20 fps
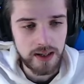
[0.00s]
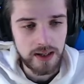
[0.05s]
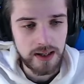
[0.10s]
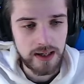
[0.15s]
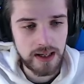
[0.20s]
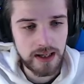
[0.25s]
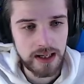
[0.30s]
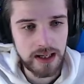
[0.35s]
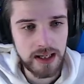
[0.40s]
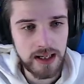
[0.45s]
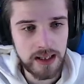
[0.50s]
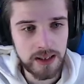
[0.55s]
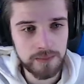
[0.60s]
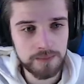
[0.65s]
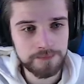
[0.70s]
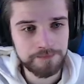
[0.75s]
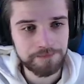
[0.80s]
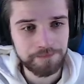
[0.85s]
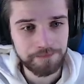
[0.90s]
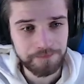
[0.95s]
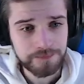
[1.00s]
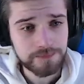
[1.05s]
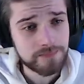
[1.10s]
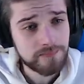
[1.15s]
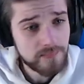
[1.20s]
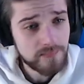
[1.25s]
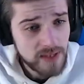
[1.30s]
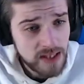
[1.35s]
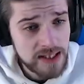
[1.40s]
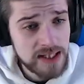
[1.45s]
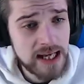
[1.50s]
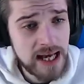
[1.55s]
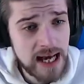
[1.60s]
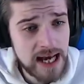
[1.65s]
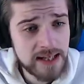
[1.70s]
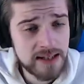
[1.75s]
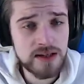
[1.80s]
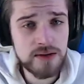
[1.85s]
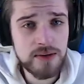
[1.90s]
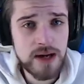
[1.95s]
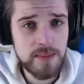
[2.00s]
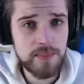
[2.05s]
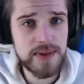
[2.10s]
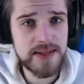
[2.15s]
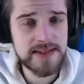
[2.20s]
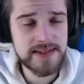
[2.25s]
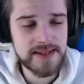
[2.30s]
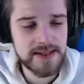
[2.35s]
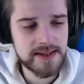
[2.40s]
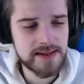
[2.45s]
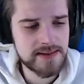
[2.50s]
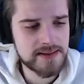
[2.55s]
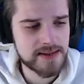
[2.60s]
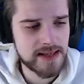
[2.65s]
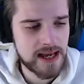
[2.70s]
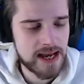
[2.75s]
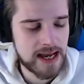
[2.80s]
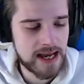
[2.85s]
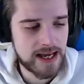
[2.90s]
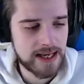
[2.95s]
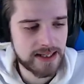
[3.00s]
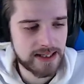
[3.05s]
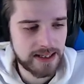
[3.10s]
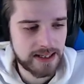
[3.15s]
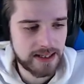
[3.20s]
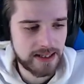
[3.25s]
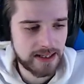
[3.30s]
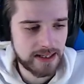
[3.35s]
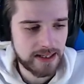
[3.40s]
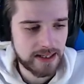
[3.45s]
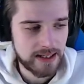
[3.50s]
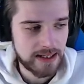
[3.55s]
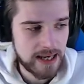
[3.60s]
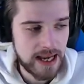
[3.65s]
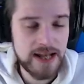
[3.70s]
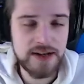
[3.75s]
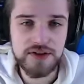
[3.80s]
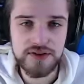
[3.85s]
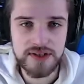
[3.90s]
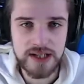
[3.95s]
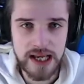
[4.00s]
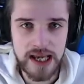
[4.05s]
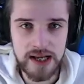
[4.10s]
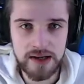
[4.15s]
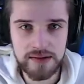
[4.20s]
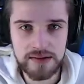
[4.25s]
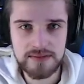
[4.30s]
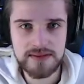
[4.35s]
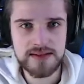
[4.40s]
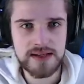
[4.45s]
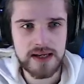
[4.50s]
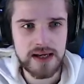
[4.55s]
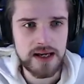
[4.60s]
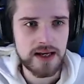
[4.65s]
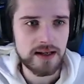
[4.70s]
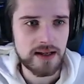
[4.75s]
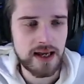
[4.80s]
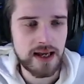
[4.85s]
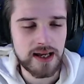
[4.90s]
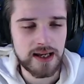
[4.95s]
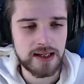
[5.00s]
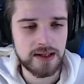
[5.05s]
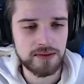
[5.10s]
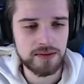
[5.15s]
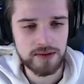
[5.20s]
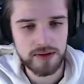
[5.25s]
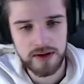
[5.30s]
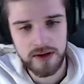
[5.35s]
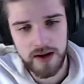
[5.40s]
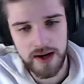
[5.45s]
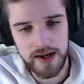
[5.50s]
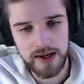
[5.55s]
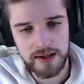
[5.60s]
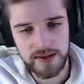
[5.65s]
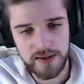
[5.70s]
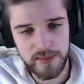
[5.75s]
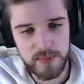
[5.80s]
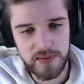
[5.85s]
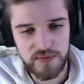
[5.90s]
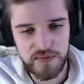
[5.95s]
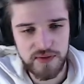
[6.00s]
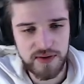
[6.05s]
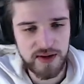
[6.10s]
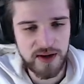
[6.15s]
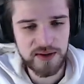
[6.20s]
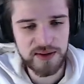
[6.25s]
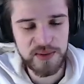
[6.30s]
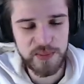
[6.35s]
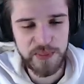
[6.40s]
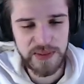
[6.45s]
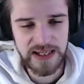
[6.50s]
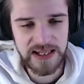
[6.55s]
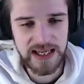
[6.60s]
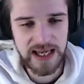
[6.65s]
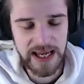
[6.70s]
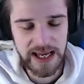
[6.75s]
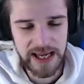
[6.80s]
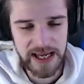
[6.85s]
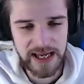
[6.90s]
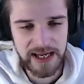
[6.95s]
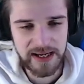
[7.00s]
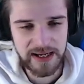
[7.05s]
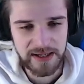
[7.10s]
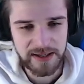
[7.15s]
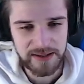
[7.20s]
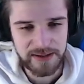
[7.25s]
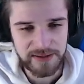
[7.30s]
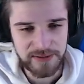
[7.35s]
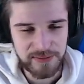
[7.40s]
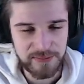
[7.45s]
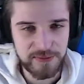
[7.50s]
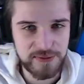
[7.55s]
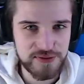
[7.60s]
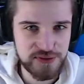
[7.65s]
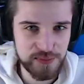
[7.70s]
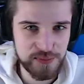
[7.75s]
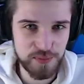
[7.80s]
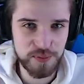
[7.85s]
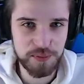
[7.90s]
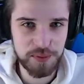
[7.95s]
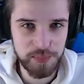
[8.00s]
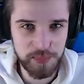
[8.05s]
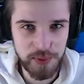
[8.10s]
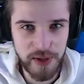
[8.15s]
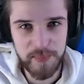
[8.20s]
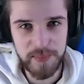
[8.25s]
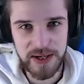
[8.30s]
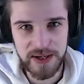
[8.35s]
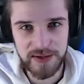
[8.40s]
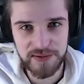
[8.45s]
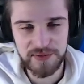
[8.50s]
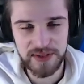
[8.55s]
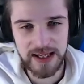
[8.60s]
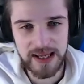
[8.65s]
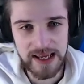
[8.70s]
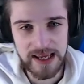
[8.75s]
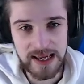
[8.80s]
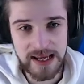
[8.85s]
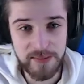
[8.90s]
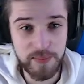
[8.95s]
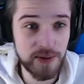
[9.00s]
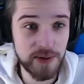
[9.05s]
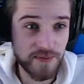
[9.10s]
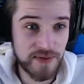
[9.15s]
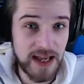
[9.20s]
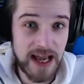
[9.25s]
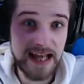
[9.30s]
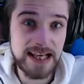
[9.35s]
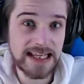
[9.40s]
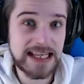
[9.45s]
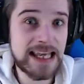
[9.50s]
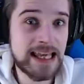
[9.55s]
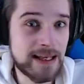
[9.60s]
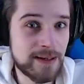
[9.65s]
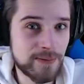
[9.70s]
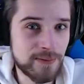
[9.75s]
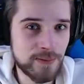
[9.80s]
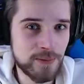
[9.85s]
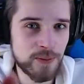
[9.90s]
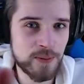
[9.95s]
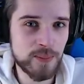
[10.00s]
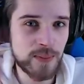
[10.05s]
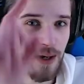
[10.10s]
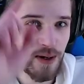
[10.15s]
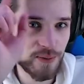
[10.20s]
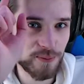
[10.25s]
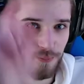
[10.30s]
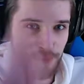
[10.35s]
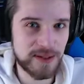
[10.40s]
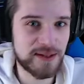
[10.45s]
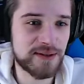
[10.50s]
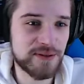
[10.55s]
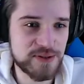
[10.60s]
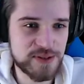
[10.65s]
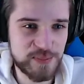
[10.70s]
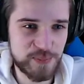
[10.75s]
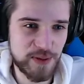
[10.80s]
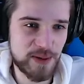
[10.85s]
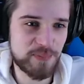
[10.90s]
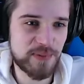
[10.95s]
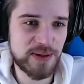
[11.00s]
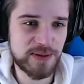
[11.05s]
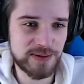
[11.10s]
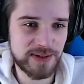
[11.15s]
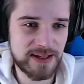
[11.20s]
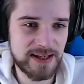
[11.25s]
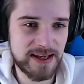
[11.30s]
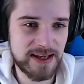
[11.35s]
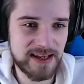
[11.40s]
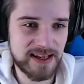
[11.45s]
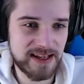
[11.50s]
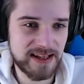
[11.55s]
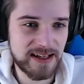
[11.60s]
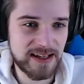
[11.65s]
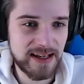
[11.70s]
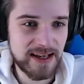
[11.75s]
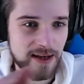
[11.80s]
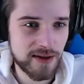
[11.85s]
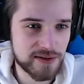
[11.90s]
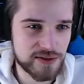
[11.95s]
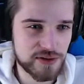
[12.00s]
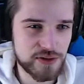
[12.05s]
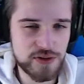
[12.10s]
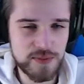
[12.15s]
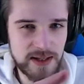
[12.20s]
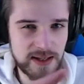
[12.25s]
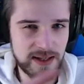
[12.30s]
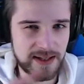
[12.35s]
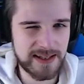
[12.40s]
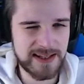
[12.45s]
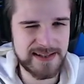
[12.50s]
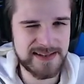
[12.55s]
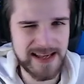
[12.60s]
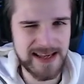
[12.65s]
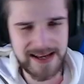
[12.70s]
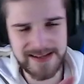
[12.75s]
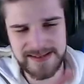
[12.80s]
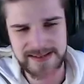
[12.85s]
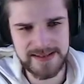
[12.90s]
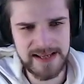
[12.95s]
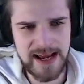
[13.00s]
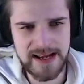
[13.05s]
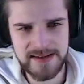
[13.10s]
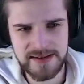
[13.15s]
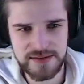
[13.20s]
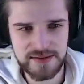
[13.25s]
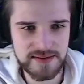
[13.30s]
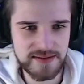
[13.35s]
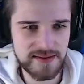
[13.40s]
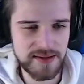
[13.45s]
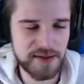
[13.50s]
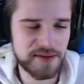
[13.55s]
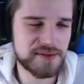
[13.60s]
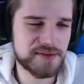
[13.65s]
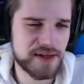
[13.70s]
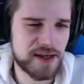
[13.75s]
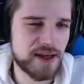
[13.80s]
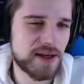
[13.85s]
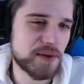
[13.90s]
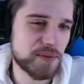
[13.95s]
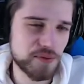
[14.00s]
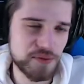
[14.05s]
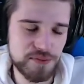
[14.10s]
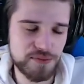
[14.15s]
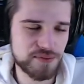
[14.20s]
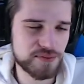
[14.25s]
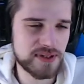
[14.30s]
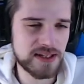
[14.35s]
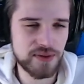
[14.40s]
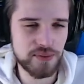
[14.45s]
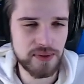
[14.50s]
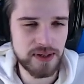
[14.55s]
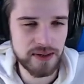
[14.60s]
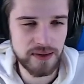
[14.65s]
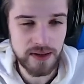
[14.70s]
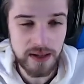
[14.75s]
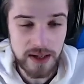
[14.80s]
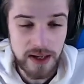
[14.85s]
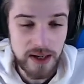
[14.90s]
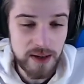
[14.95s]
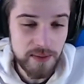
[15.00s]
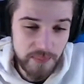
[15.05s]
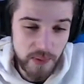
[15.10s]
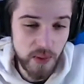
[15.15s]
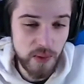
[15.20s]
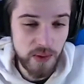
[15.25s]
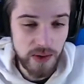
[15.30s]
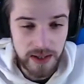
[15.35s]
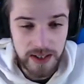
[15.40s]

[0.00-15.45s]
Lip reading: You had new NPCs, you had entertainers, like either a guy, if you got the big cake, someone would pop out of a cake. But if you had a kid at home, a gorilla used to pop out of the cake, because it used to be like these sexy dancers and things, which was really weird. But